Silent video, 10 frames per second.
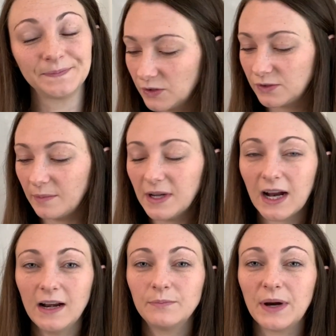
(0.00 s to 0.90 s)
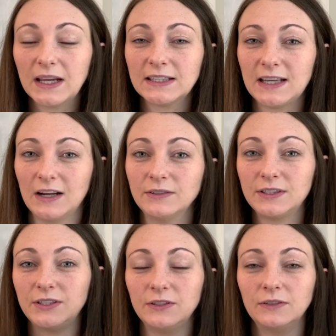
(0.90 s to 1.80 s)
So I'm going to kind of break it down
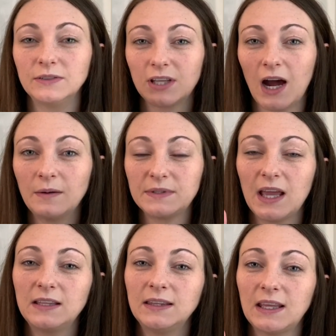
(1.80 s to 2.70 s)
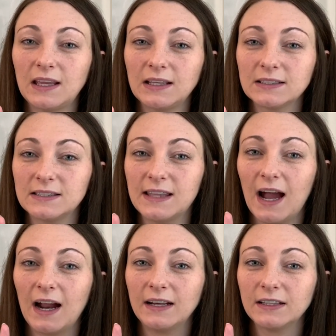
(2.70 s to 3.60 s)
to top 10 things
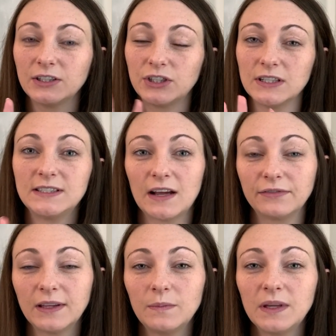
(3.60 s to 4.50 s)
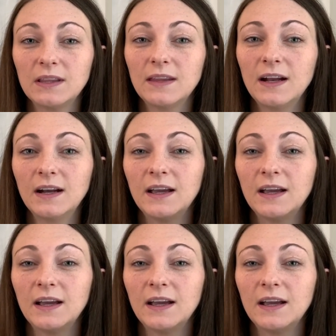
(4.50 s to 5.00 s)
that should definitely be in there.